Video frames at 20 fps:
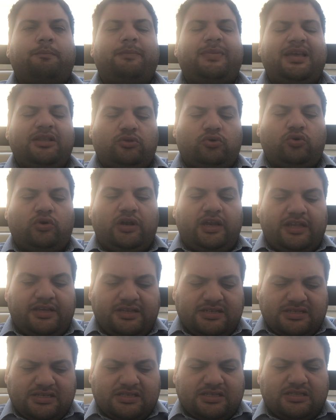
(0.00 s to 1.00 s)
Middle
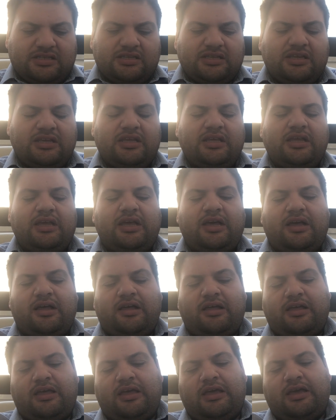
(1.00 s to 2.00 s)
East,
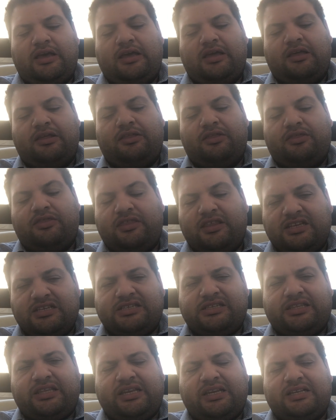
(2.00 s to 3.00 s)
uh,
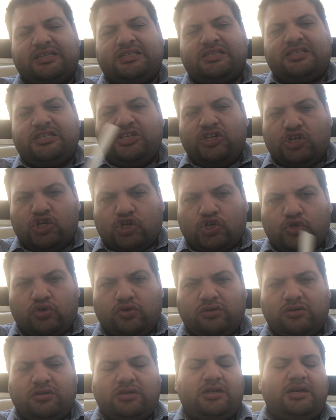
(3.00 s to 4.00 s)
this
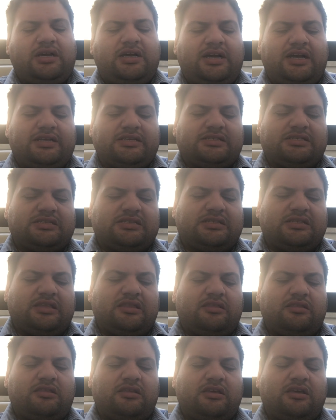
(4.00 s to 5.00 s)
transition has
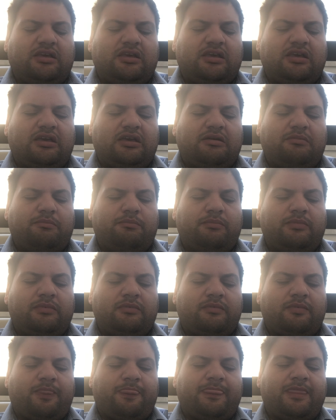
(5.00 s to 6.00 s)
the,
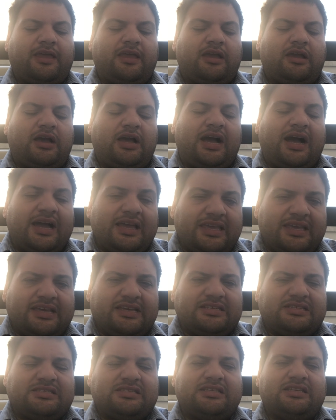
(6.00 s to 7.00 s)
the
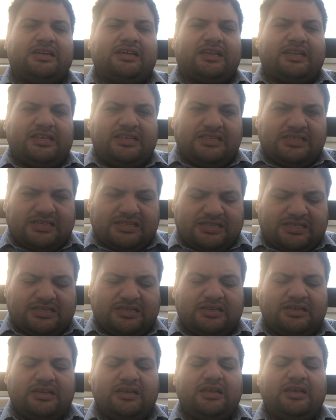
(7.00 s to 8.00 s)
highest
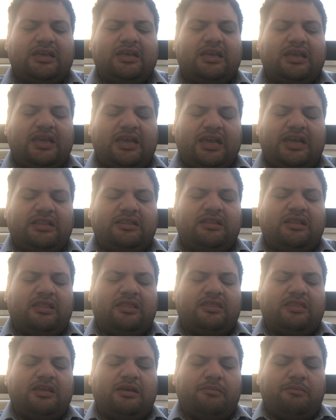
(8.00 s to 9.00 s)
risks
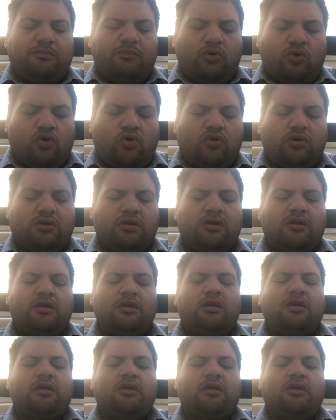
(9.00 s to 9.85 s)
and the more